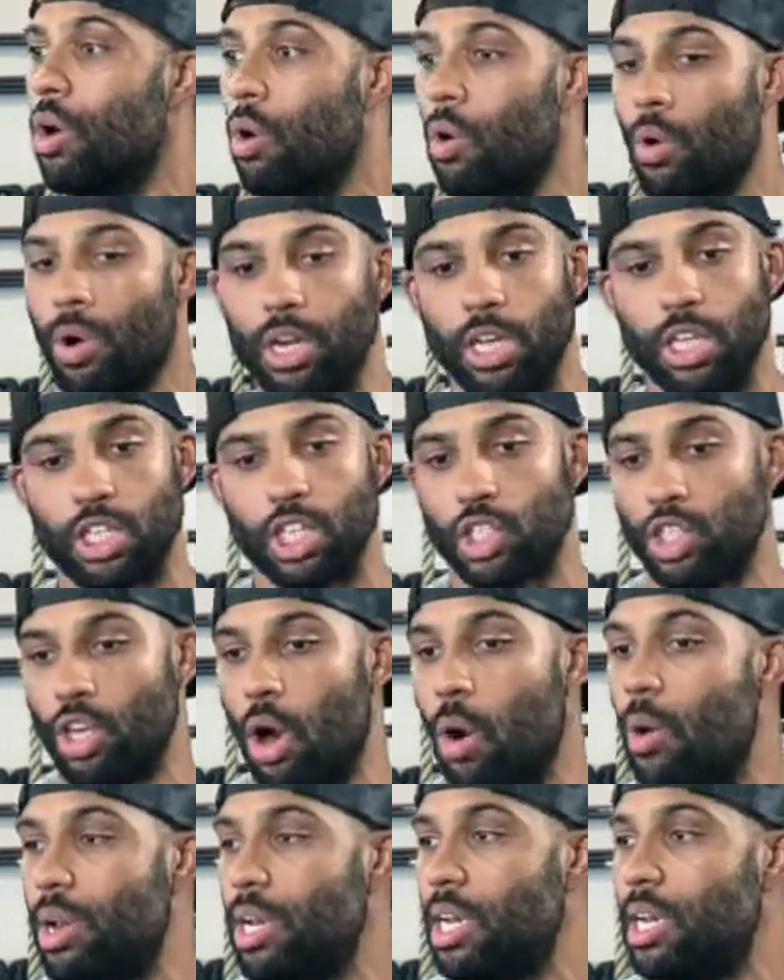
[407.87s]
or just
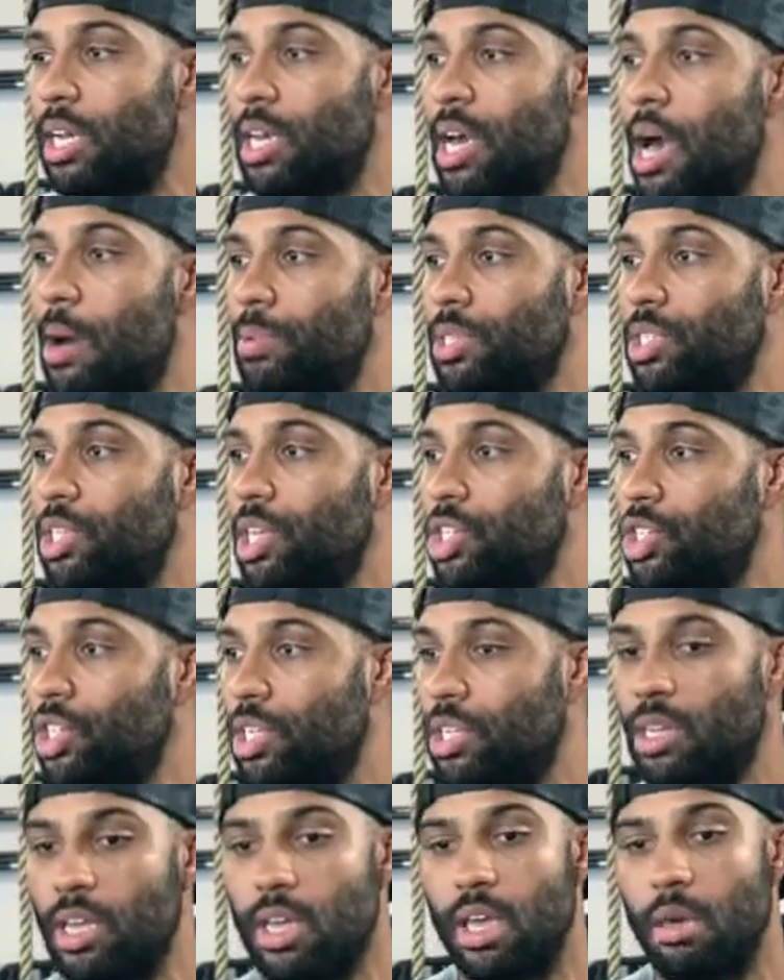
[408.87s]
going into
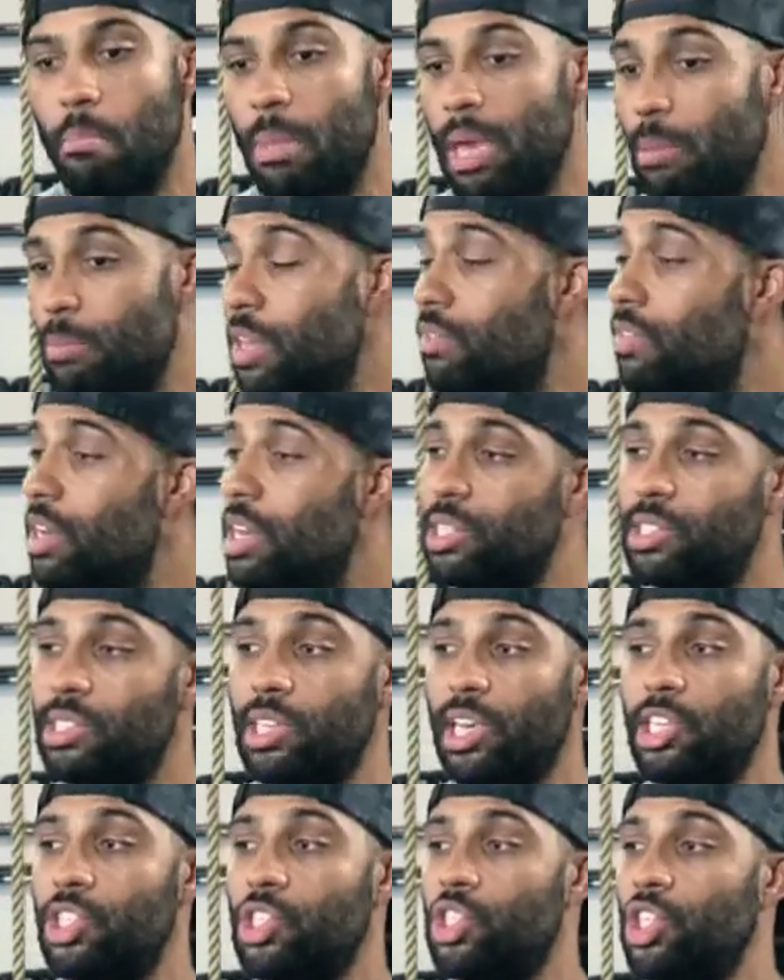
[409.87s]
competition. Maybe even
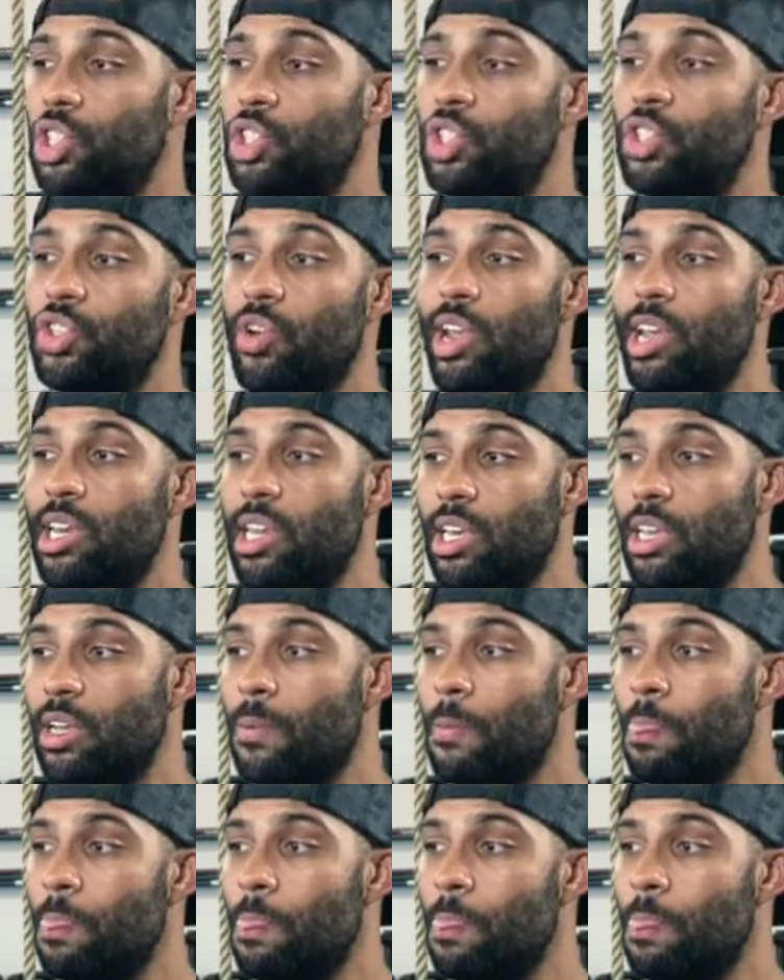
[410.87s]
it's just training.